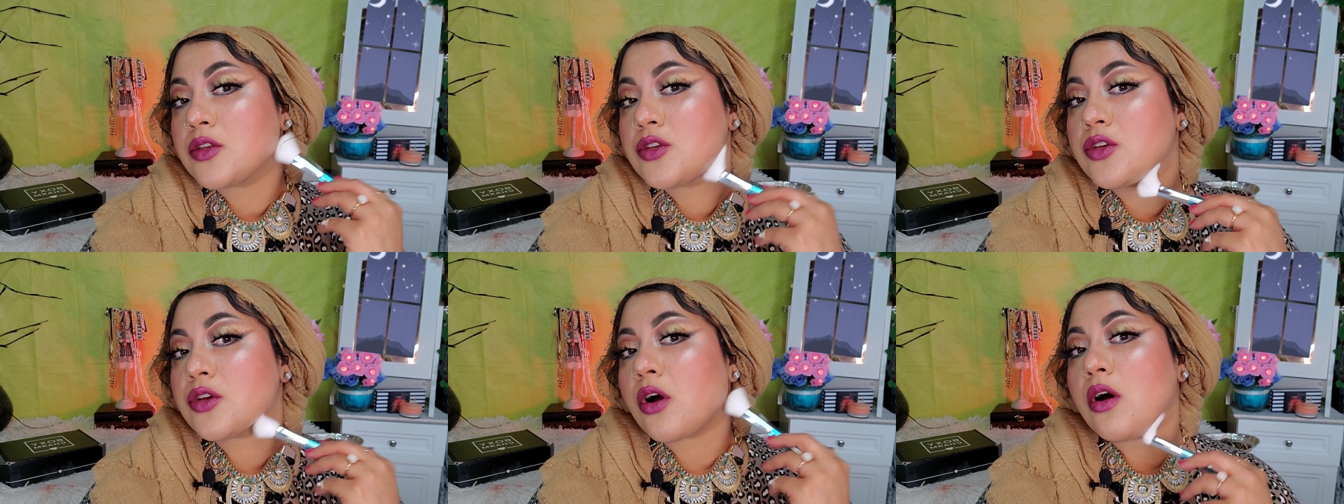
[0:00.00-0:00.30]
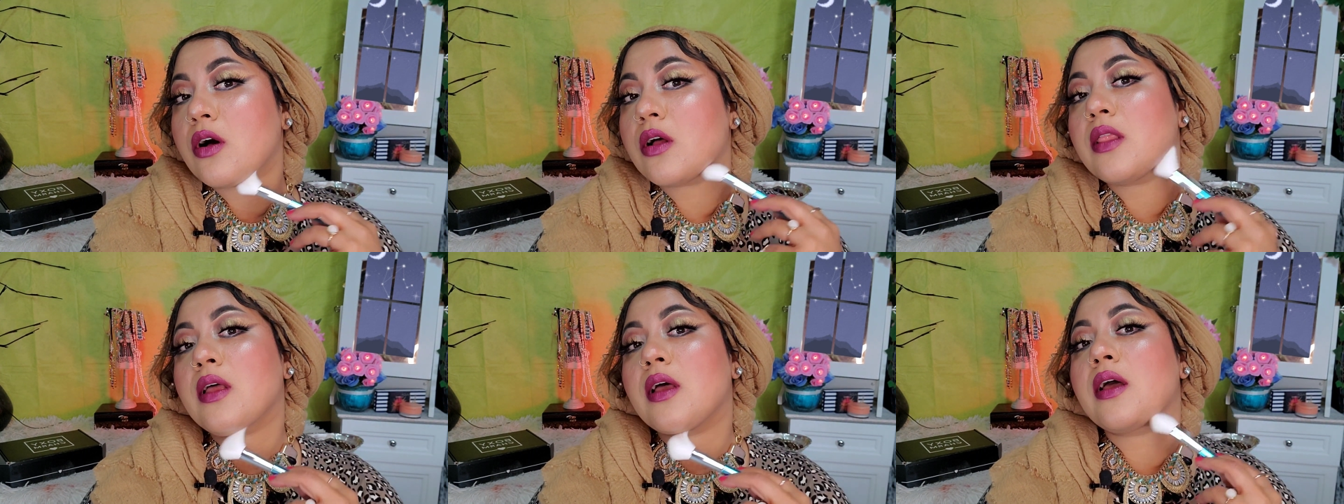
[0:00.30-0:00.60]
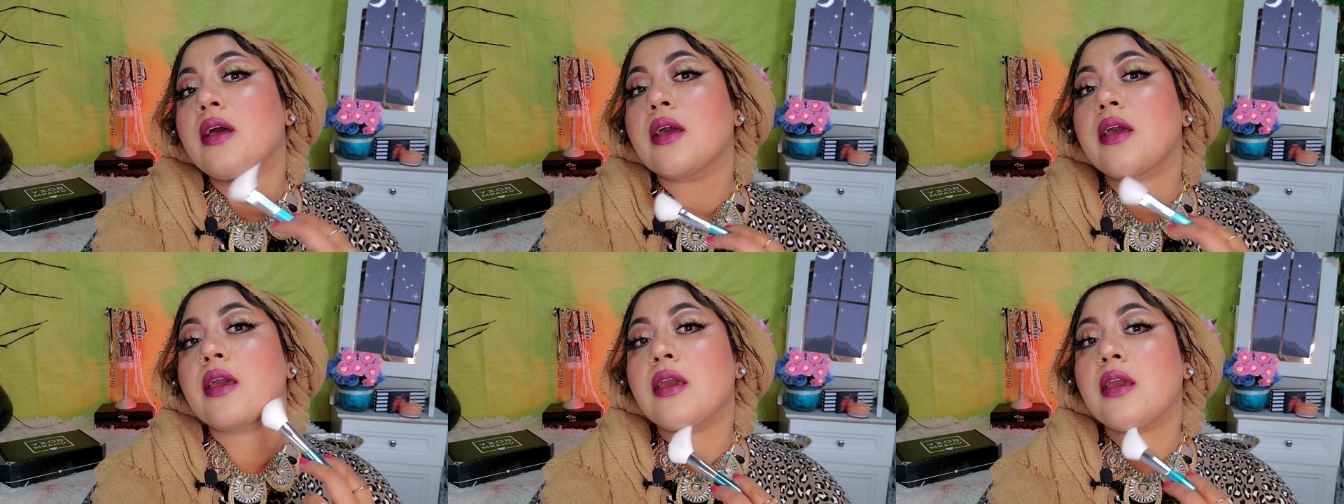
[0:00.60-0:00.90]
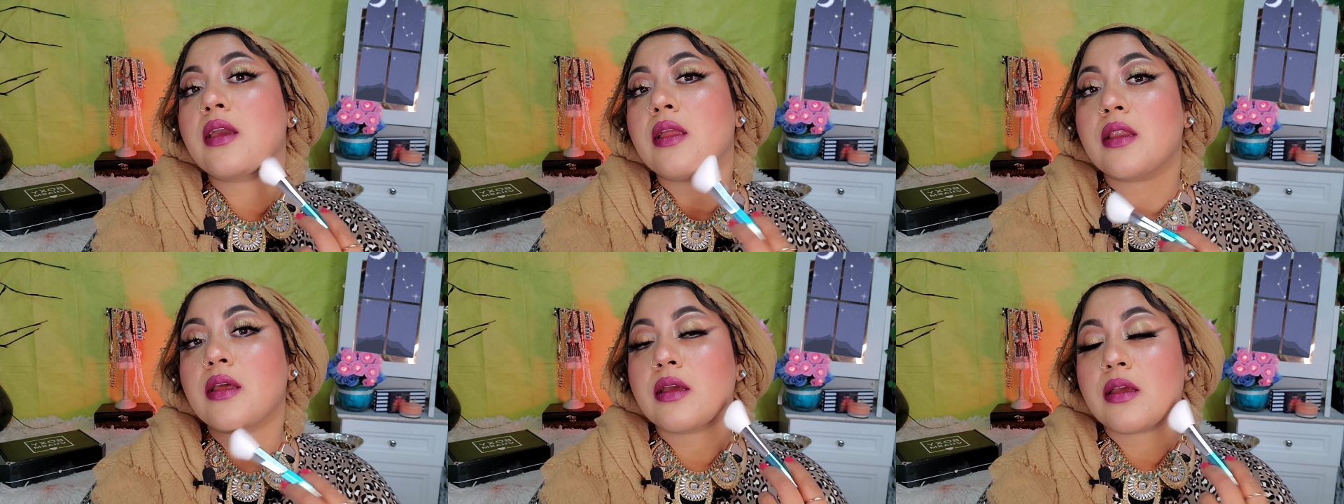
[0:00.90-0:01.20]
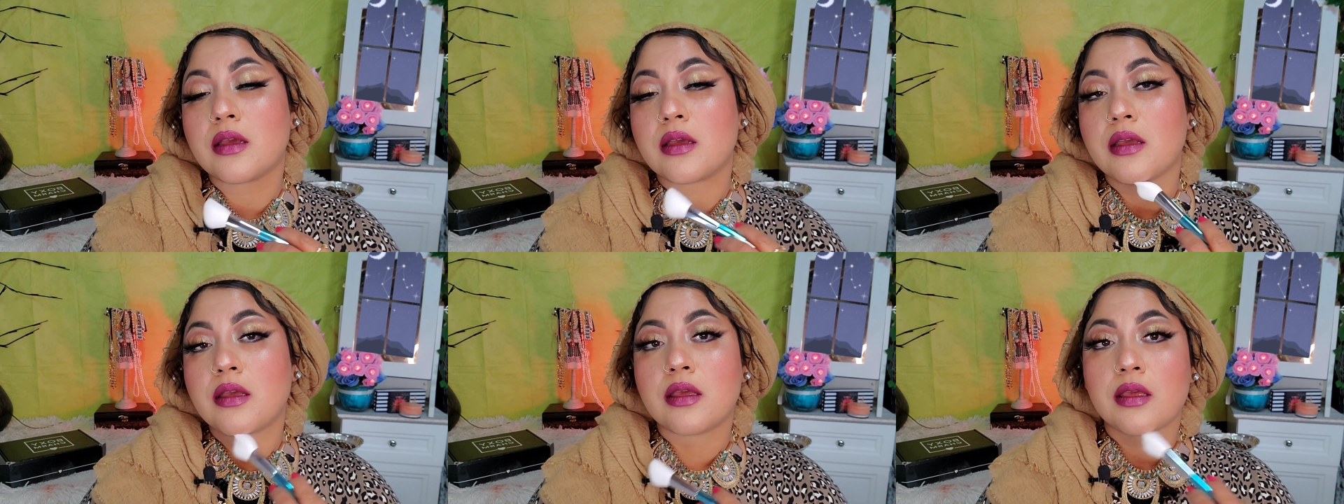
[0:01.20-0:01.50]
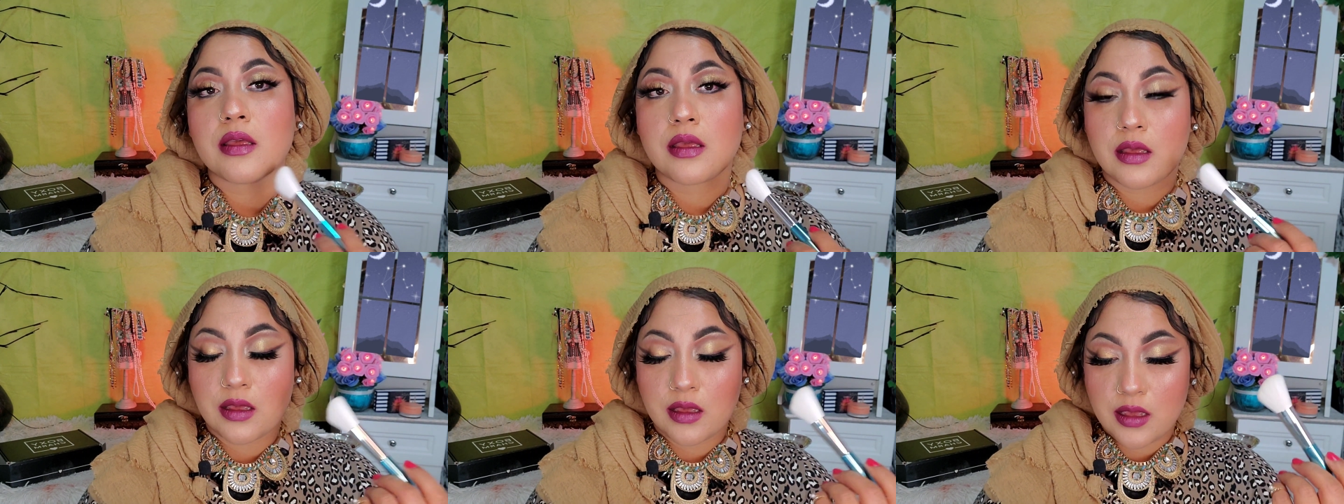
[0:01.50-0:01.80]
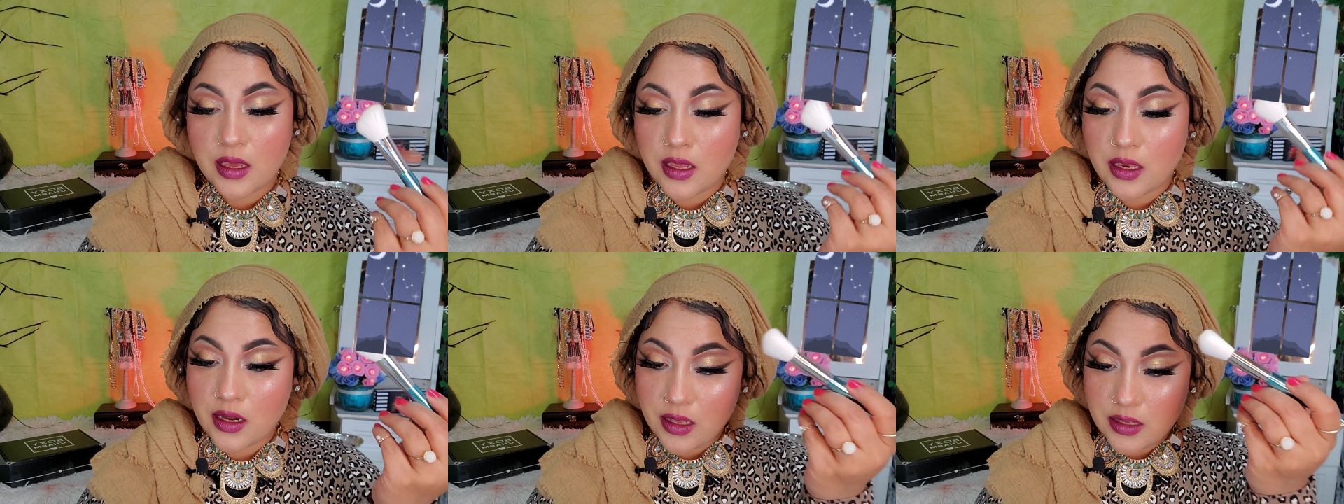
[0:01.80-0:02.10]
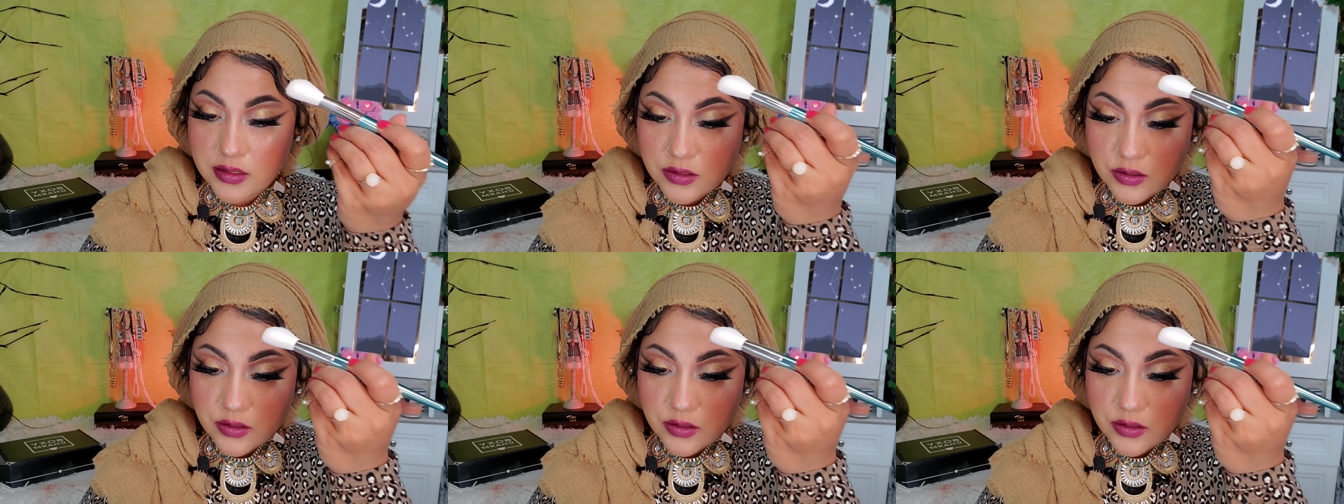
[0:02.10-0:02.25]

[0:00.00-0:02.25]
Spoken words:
jawline. It is